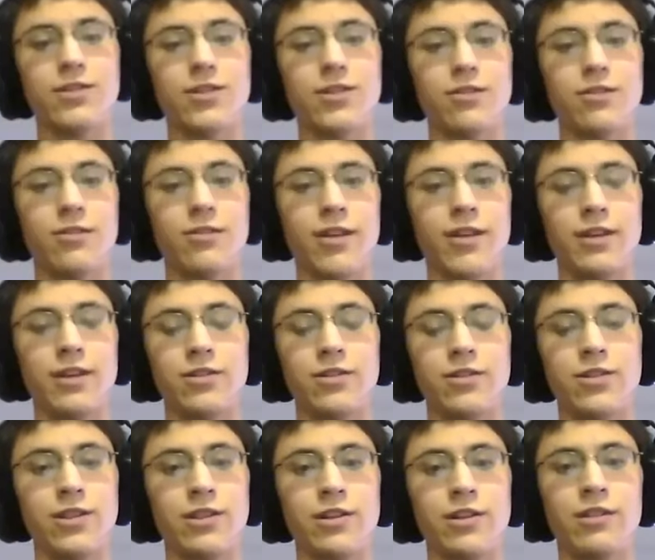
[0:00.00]
true, and I
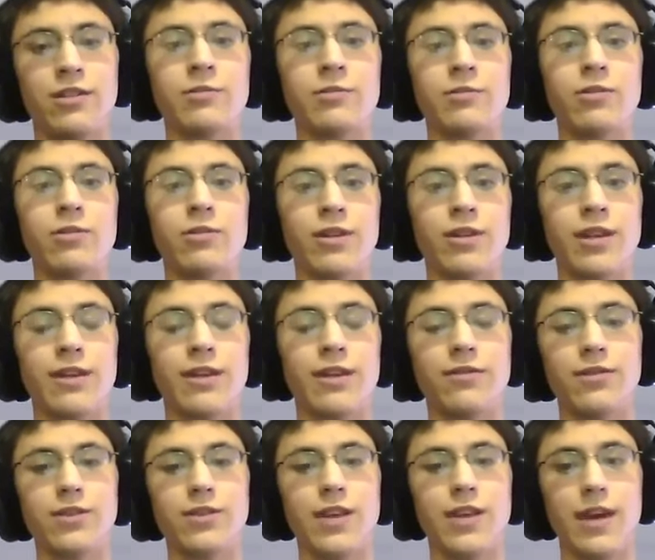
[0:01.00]
usually don't know what I'm doing in that
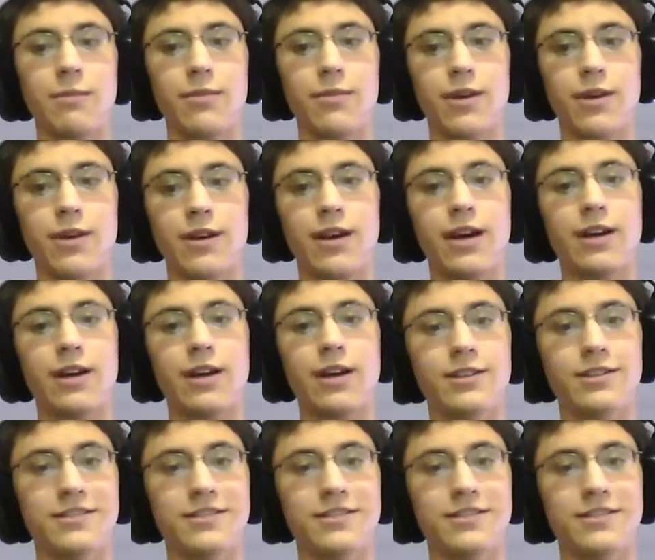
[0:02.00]
first game, but,